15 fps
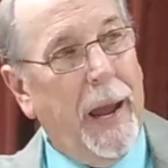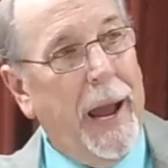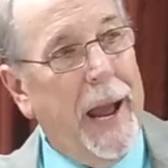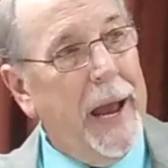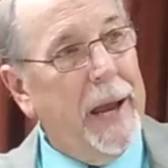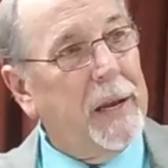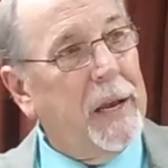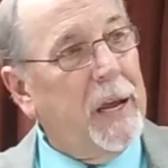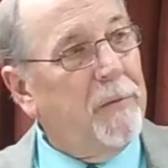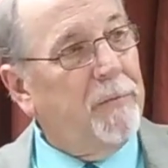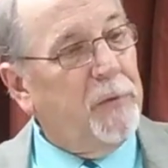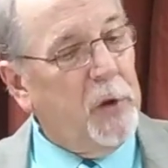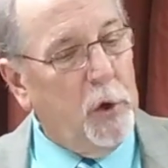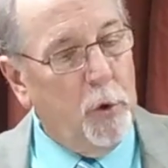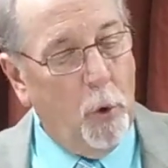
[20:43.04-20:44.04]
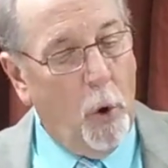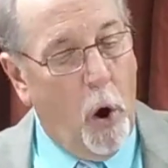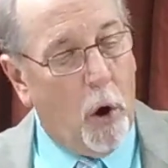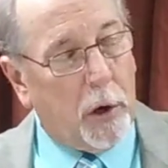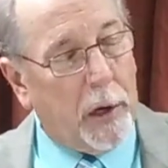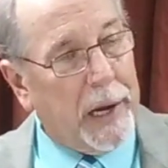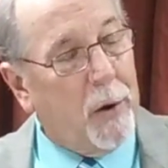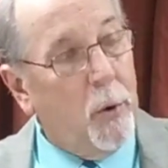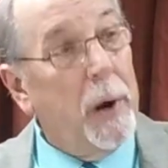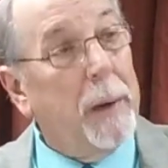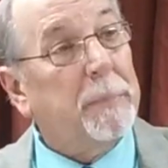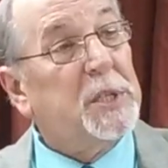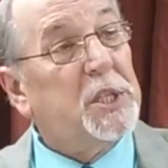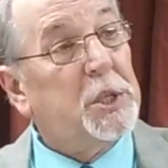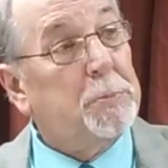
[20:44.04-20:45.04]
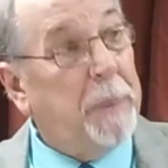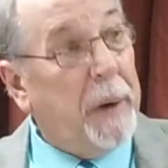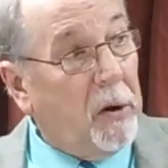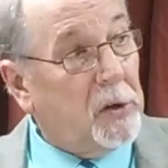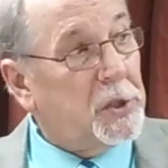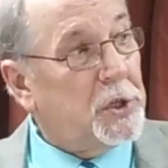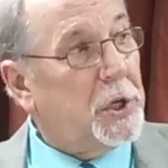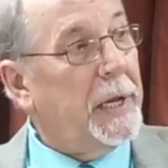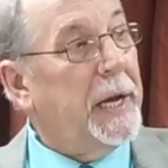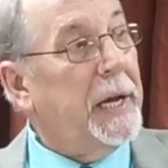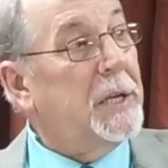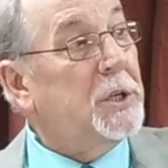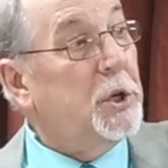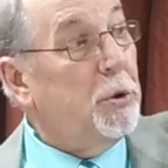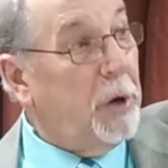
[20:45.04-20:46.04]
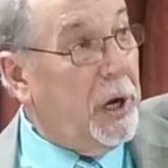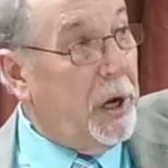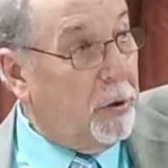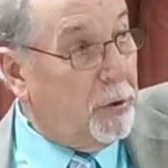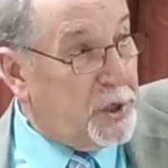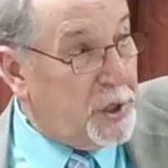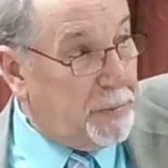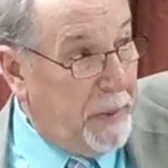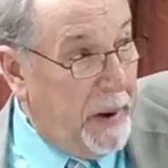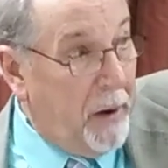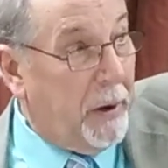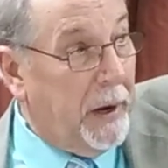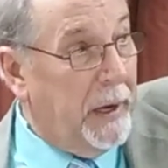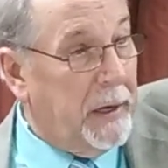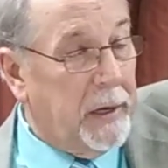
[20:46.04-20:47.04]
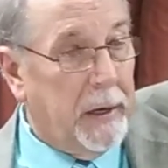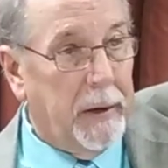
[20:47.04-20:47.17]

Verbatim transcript: And if you are equipped spiritually to hear spirit,